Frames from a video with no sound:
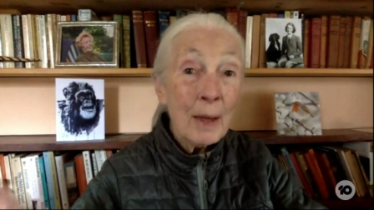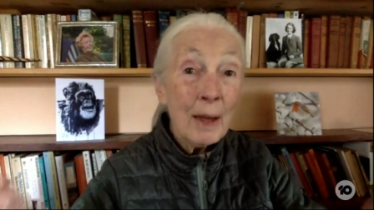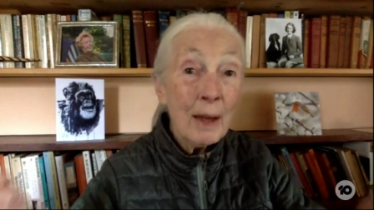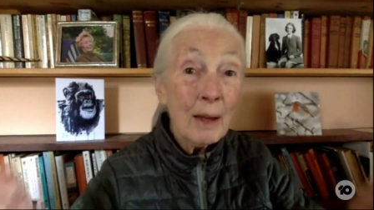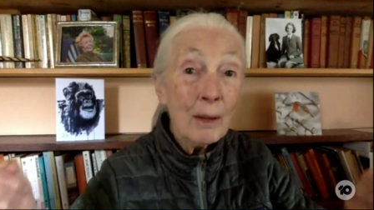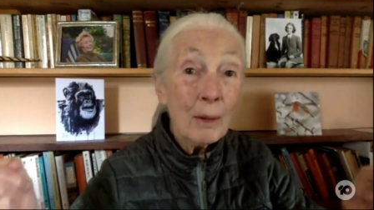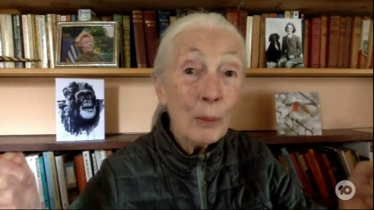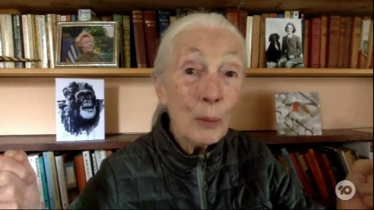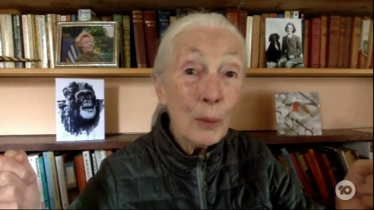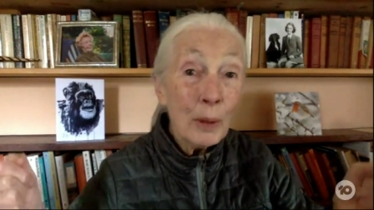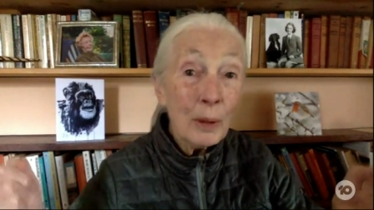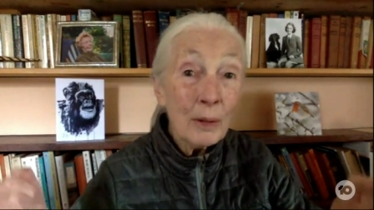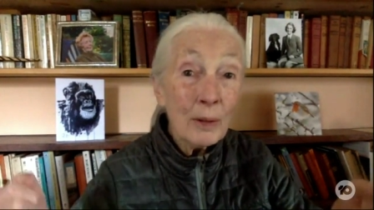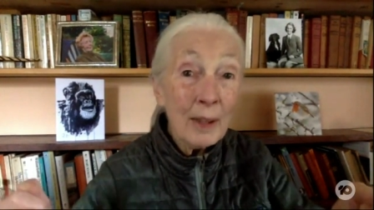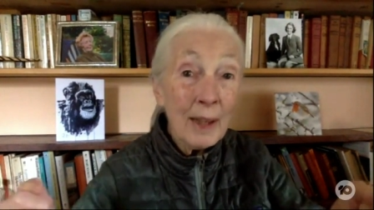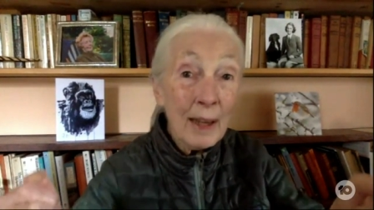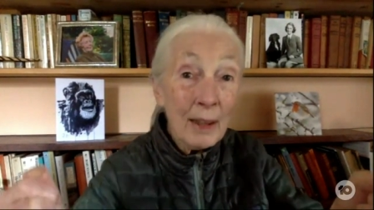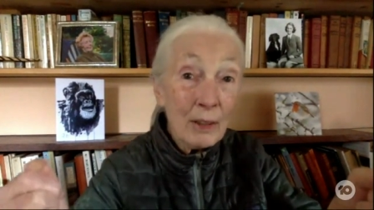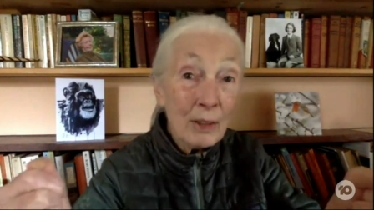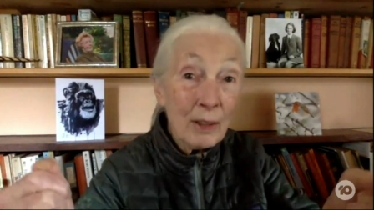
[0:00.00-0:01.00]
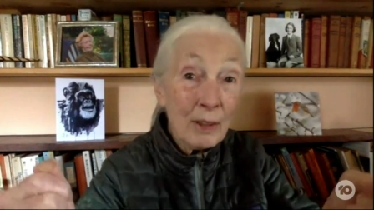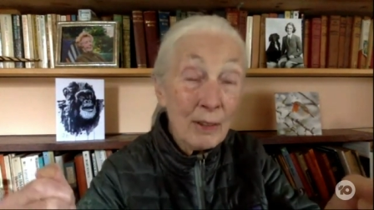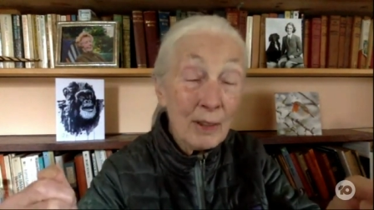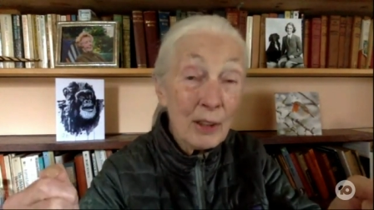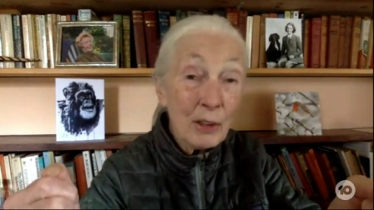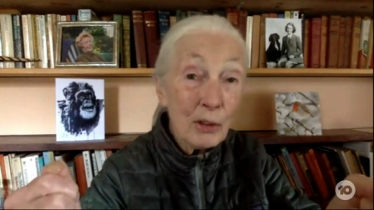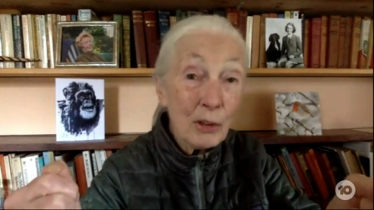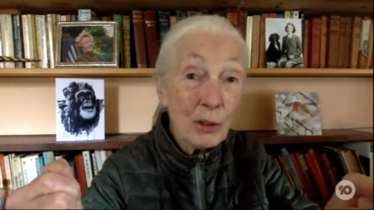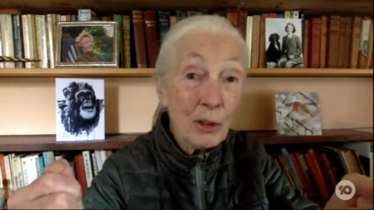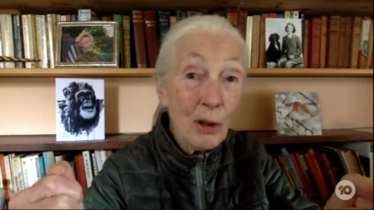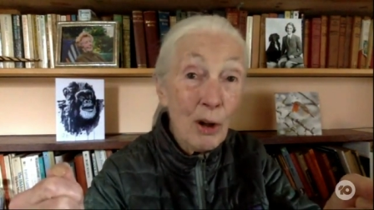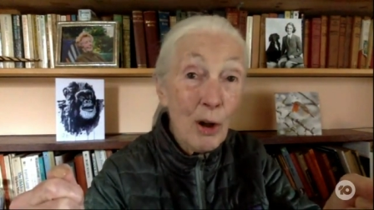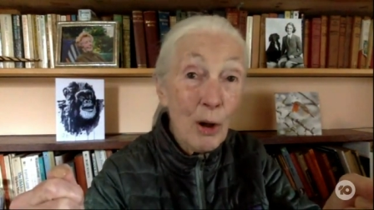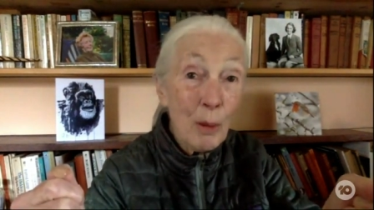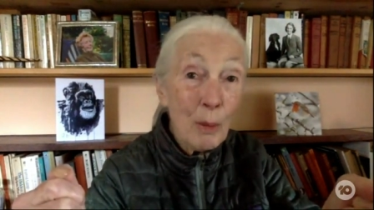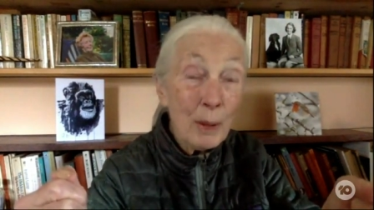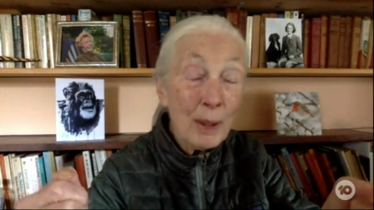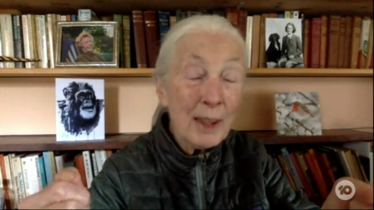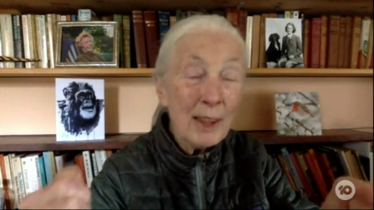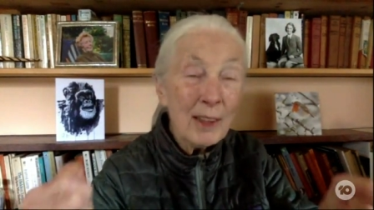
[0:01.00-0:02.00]
Uh, we'll get to the
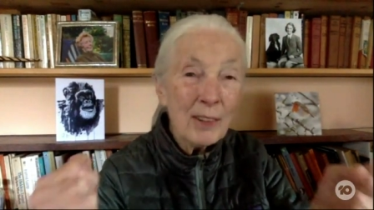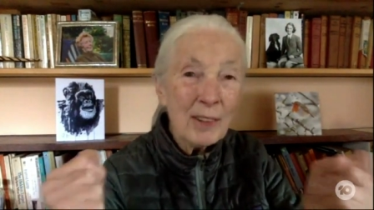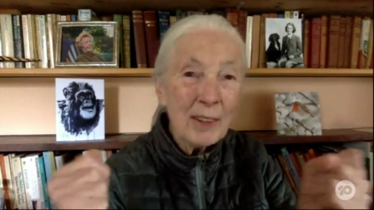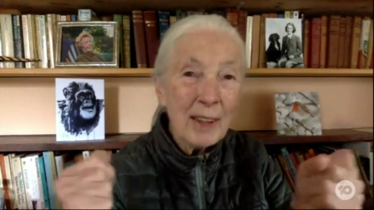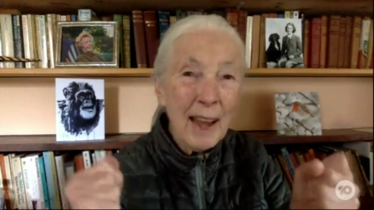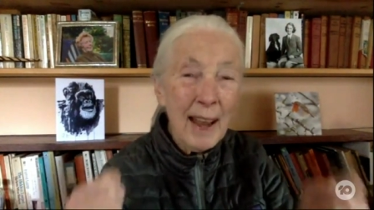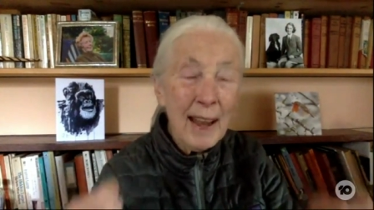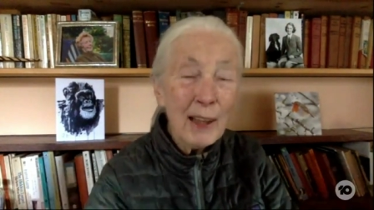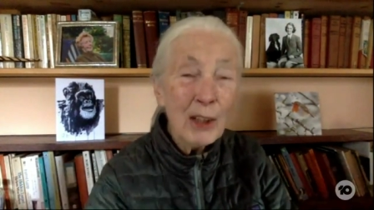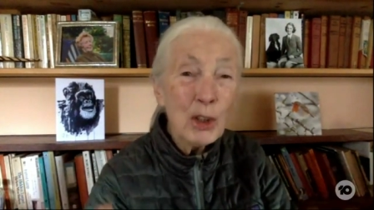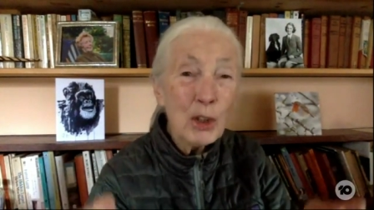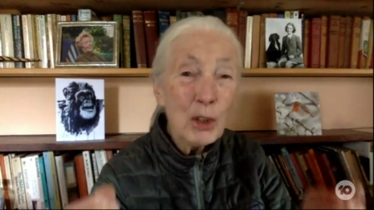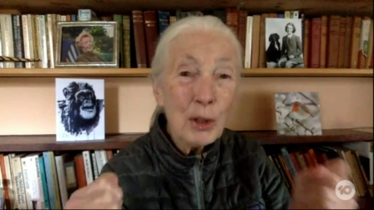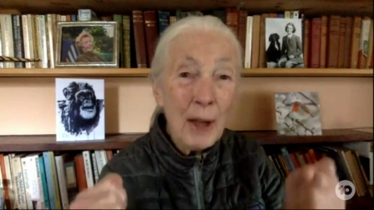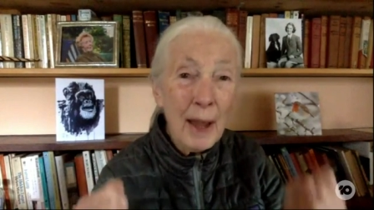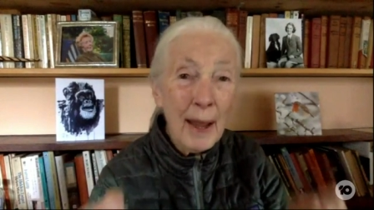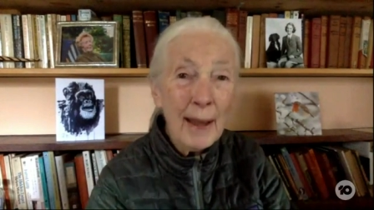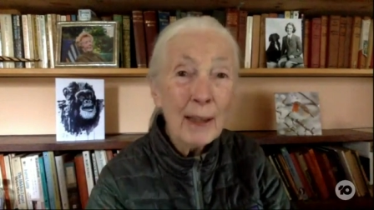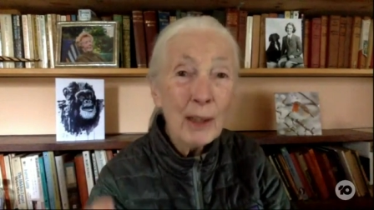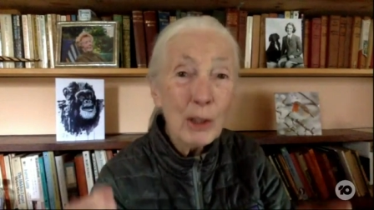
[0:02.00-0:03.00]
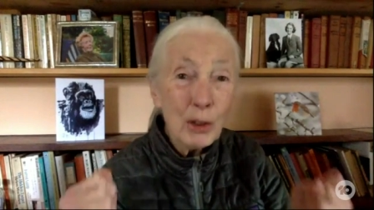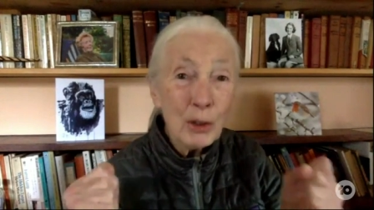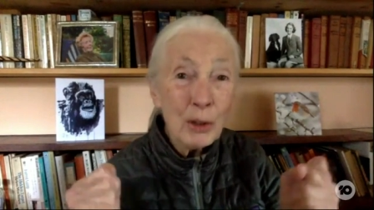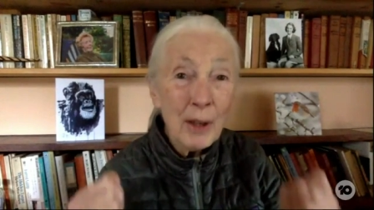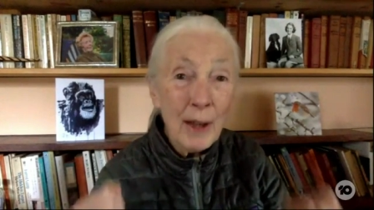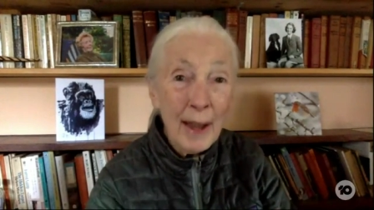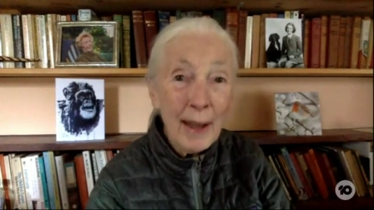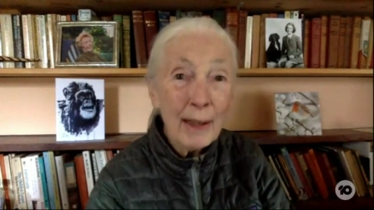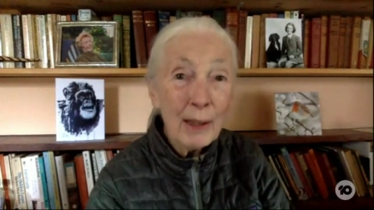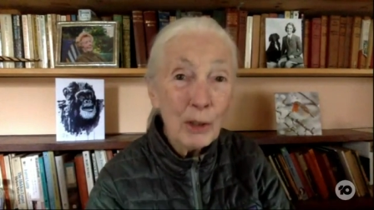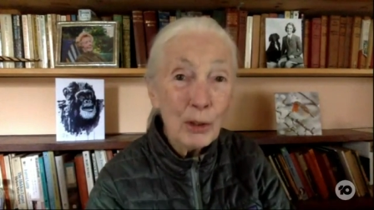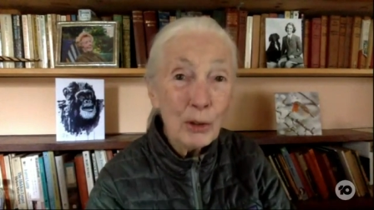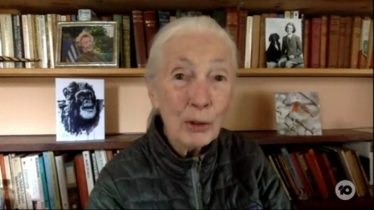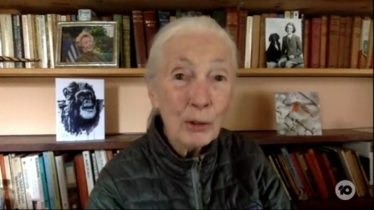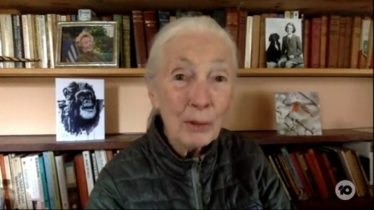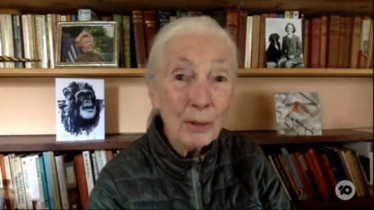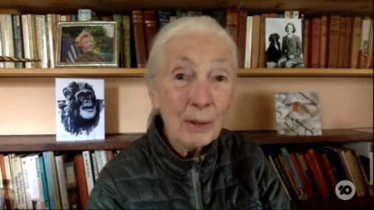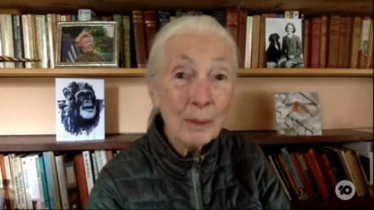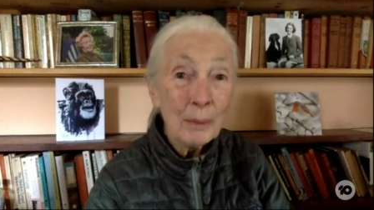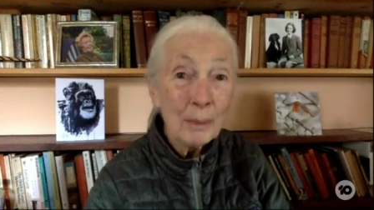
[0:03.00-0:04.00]
star, but it's action, action, action.